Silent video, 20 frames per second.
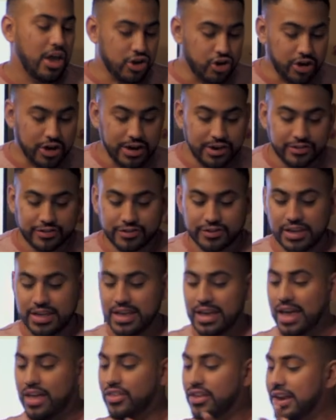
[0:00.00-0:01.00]
You're going to
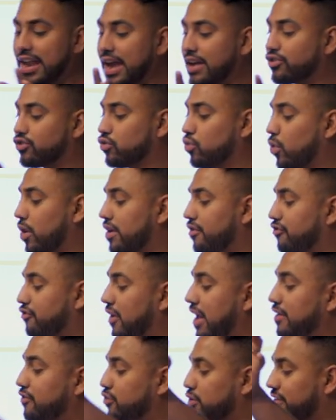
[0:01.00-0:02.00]
see in the next one,
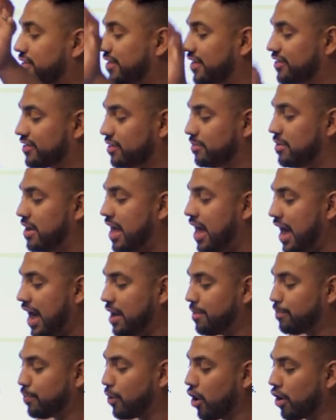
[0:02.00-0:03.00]
favoritism
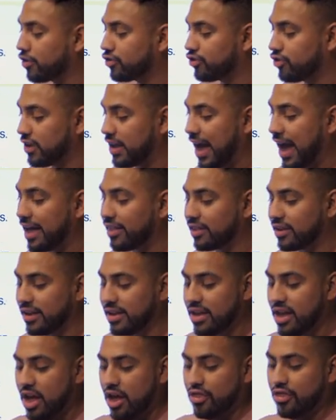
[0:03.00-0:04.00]
and
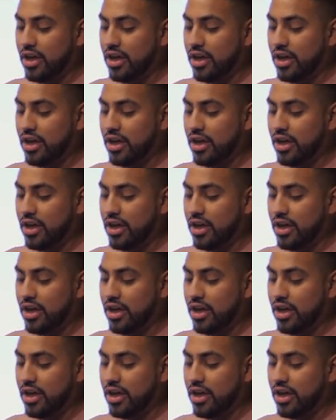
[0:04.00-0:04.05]
partiality.